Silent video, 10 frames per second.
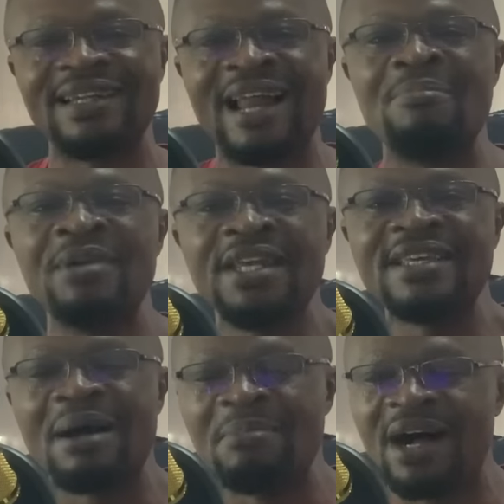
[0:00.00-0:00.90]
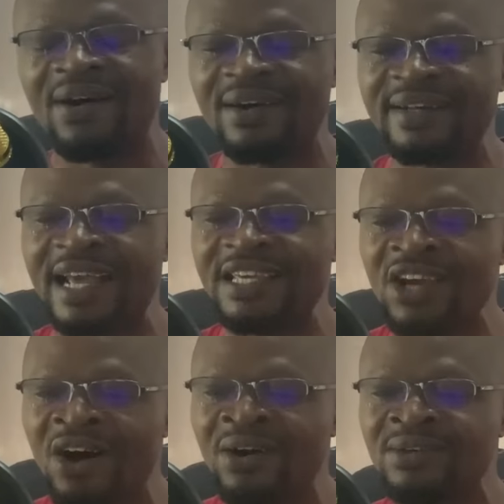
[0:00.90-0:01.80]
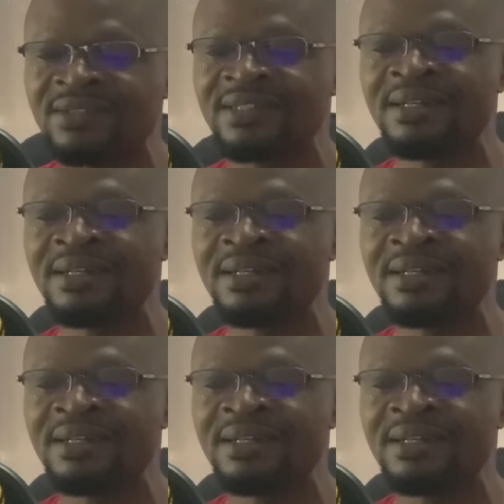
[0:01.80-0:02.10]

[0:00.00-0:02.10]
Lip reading: the young